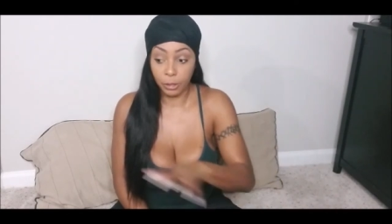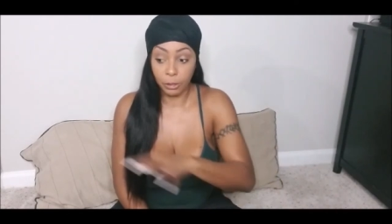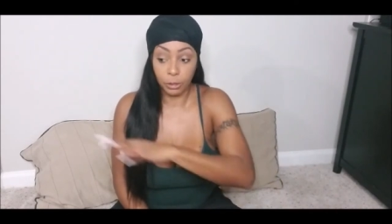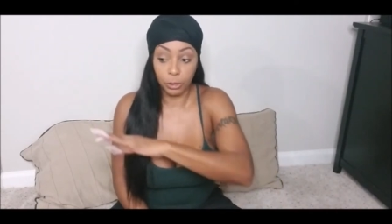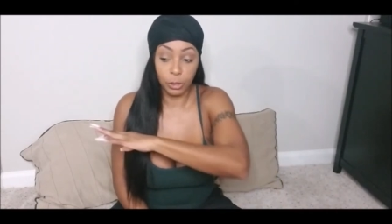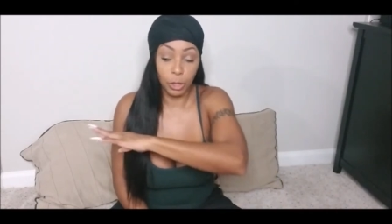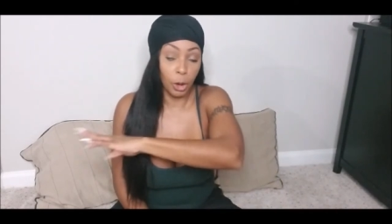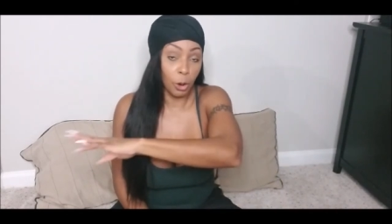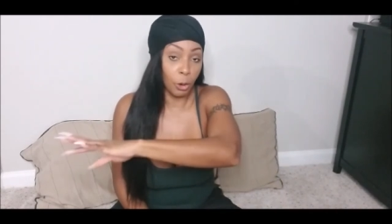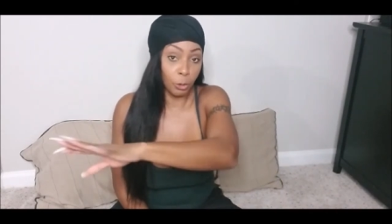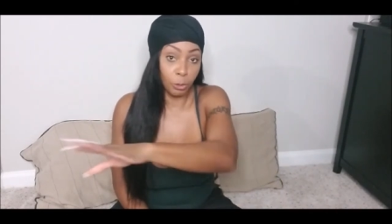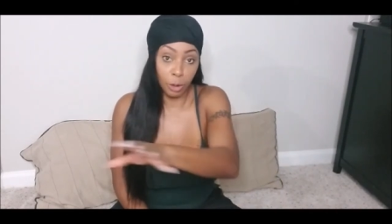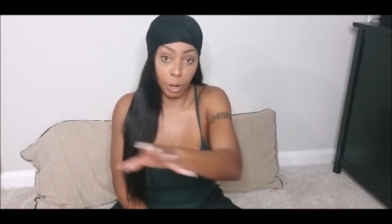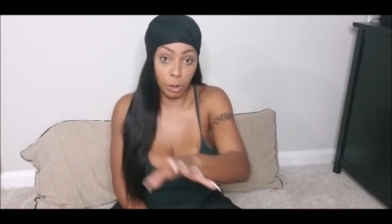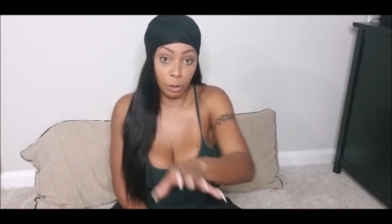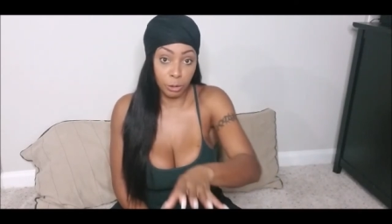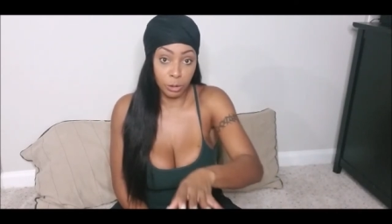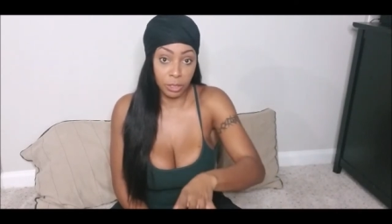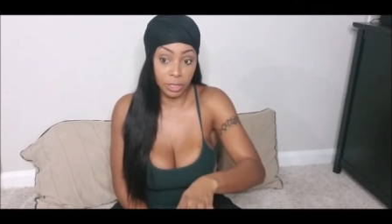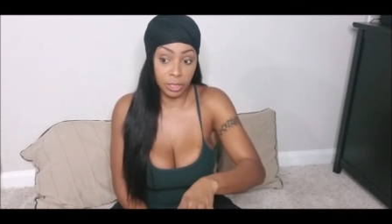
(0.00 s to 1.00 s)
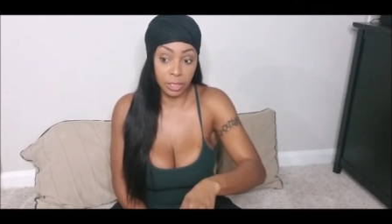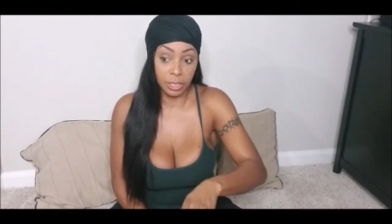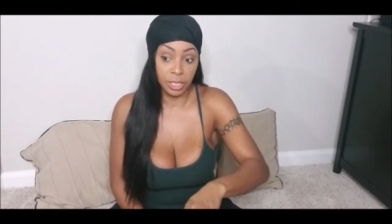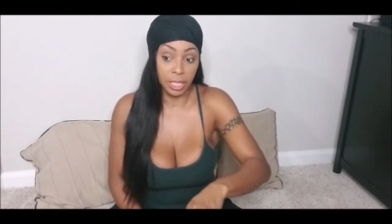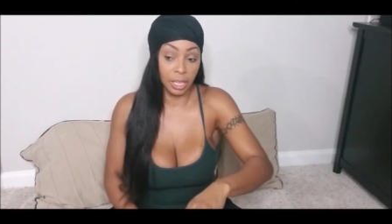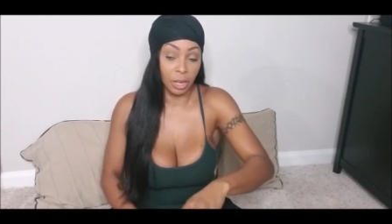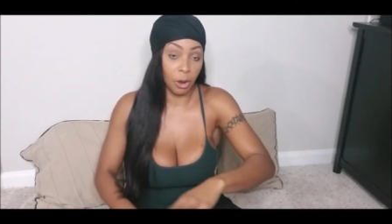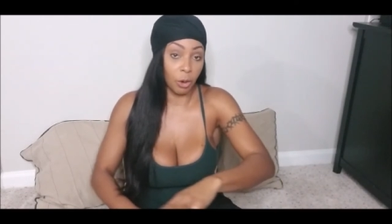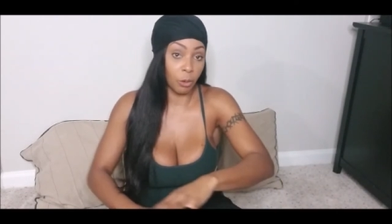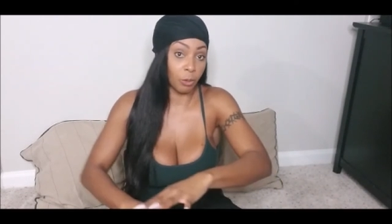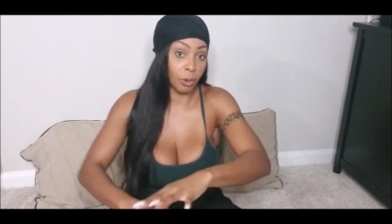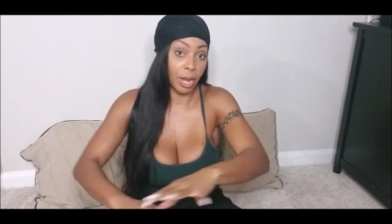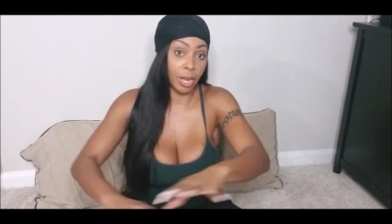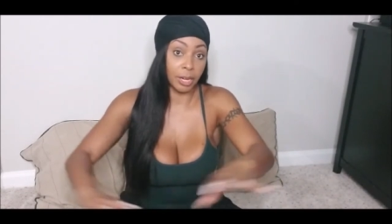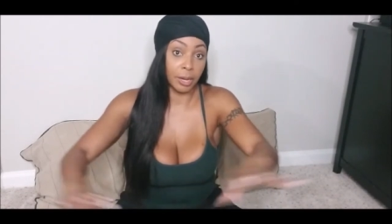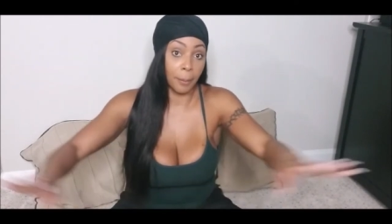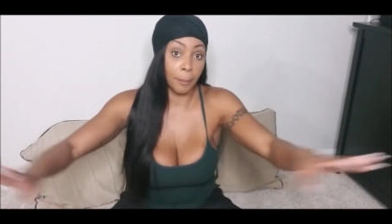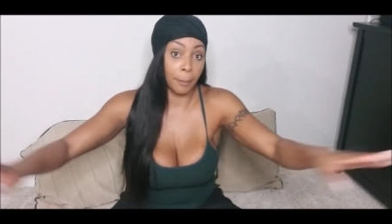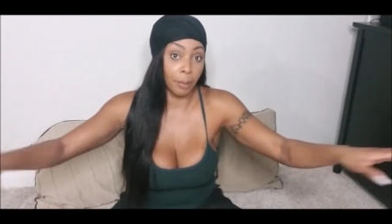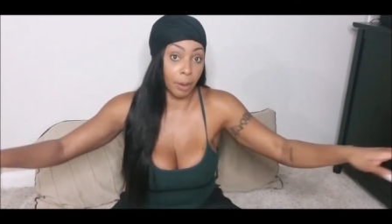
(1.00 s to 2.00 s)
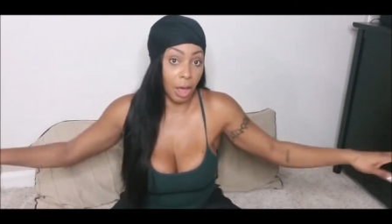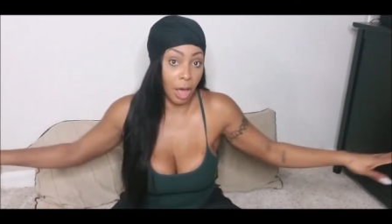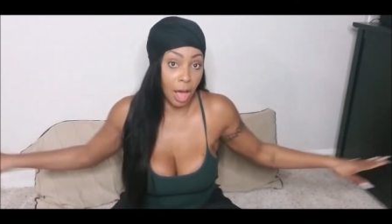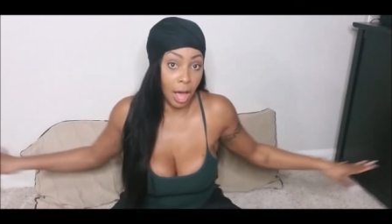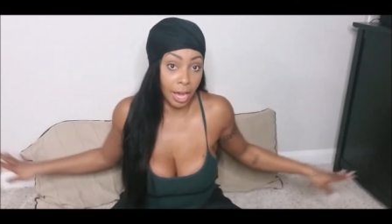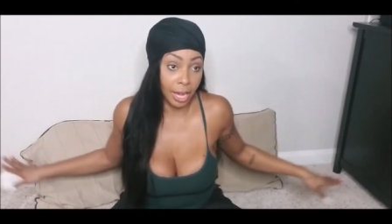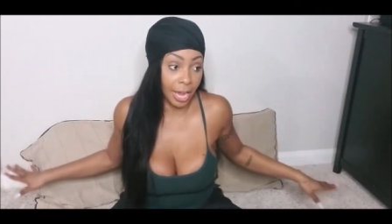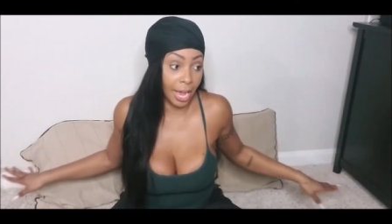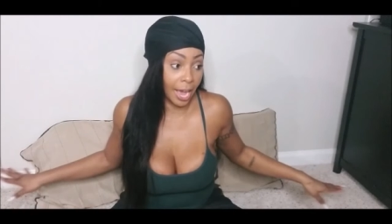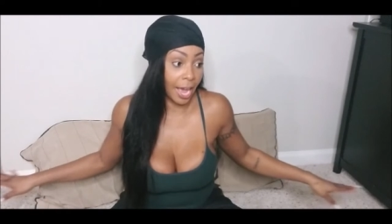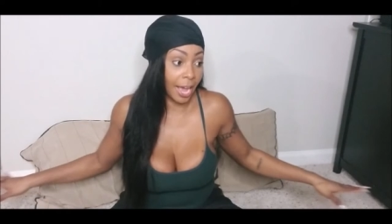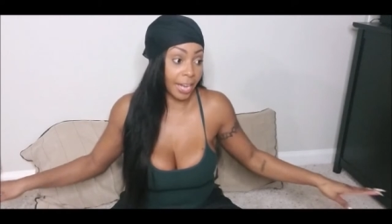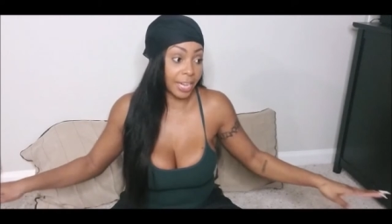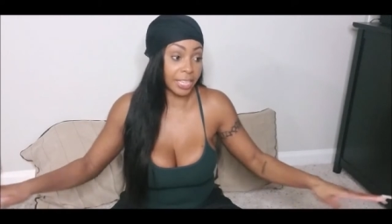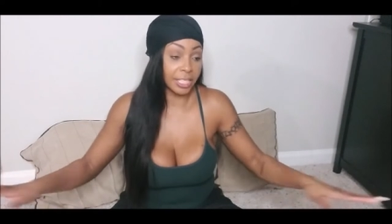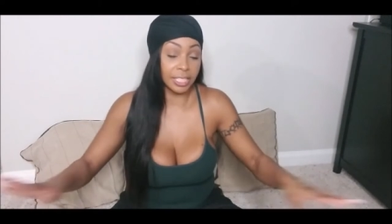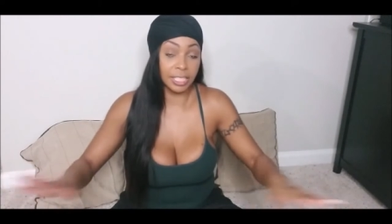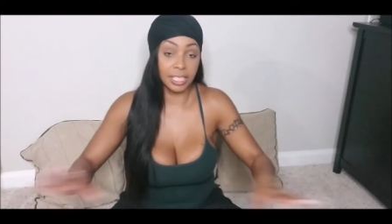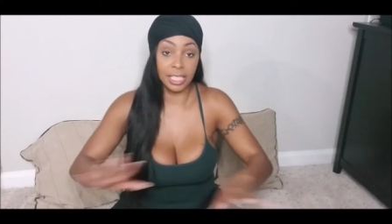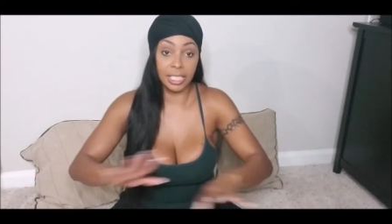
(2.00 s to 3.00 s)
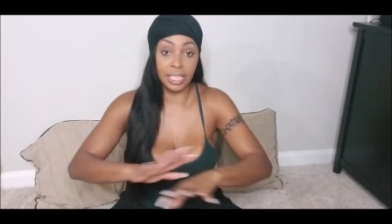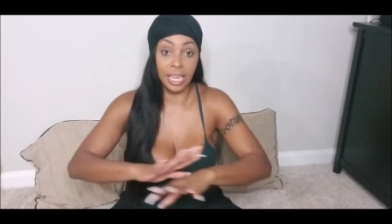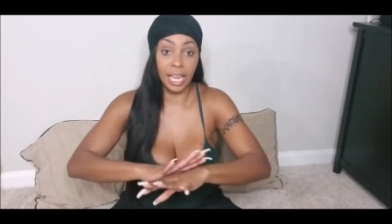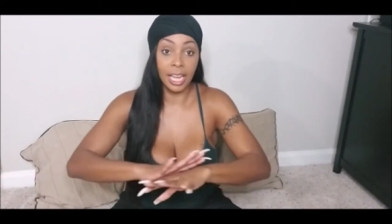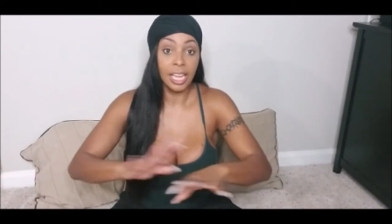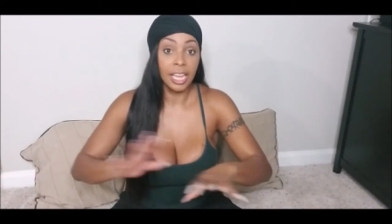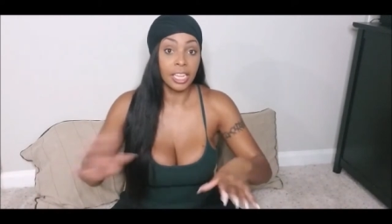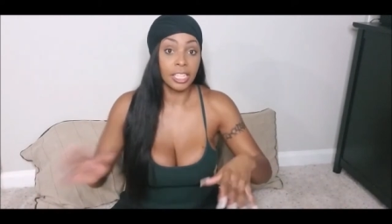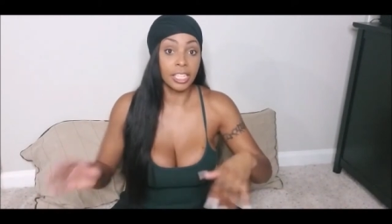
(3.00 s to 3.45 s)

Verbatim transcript: There's no roses around the block. I didn't see not.